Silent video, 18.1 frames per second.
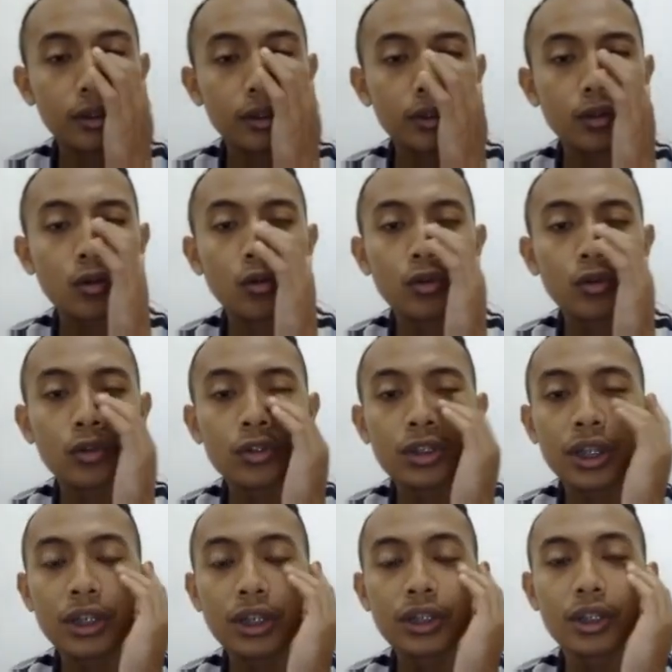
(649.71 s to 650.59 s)
Go to
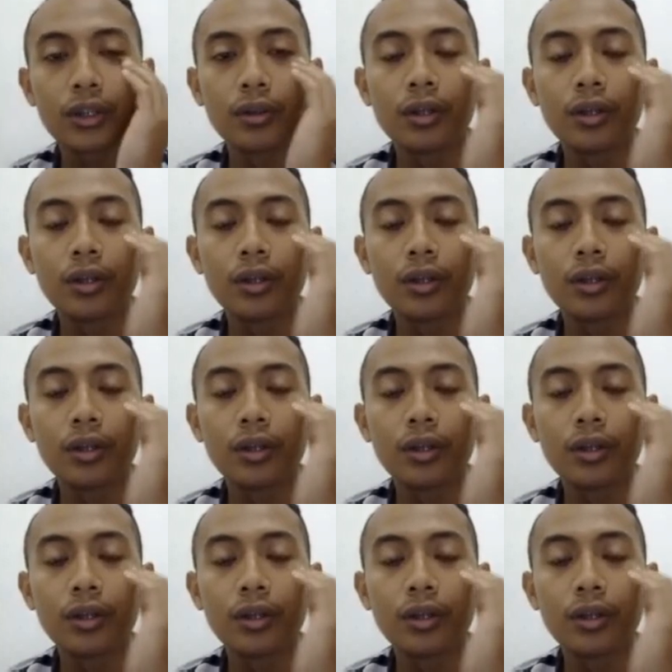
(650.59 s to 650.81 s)
section.